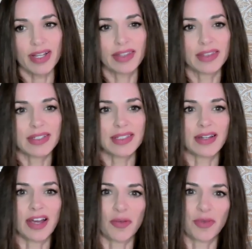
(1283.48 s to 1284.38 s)
at this
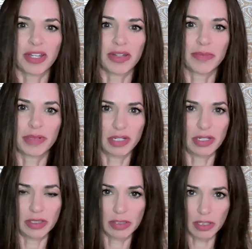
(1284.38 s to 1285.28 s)
time, it can be
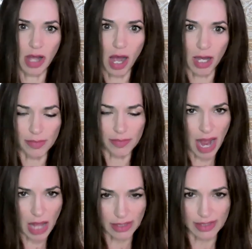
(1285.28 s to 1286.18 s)
a little
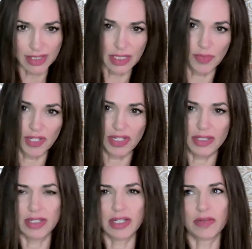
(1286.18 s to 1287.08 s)
unbalanced
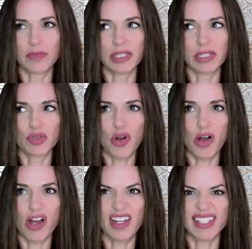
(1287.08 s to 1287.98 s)
because he can be
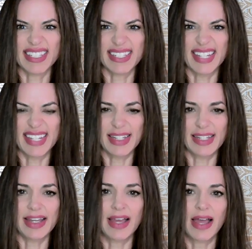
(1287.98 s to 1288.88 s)
strong and
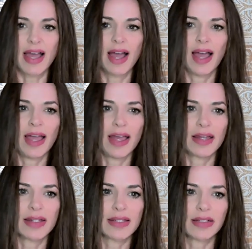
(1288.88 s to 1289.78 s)
sneaky.
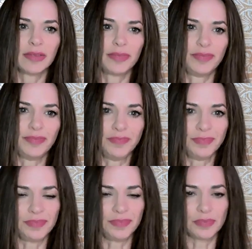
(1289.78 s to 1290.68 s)
And
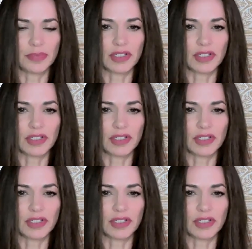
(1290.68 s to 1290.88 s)
in